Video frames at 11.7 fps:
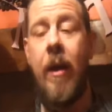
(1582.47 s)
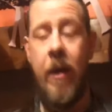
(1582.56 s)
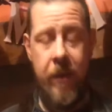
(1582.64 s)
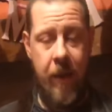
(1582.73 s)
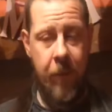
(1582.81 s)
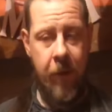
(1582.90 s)

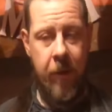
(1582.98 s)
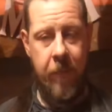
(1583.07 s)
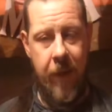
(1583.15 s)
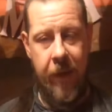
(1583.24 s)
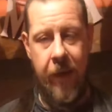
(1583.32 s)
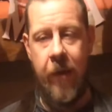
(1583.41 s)
then we're going to
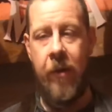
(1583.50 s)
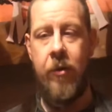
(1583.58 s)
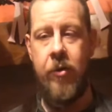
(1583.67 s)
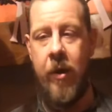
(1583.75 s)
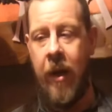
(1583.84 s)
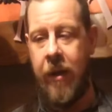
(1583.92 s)
bake it at
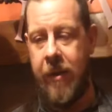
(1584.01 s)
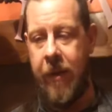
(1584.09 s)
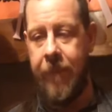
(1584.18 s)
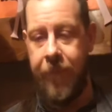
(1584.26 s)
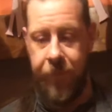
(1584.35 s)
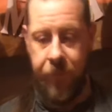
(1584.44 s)
180.
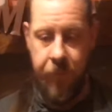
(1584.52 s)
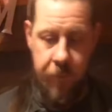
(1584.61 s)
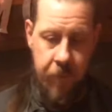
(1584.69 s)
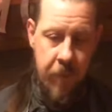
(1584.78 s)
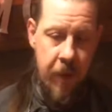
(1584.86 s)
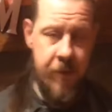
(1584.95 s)

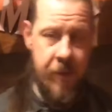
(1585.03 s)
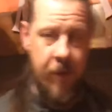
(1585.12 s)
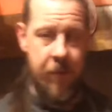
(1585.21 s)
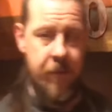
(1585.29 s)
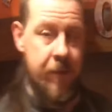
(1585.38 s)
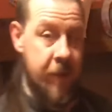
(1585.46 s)

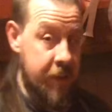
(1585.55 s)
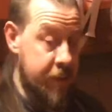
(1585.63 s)
So, let's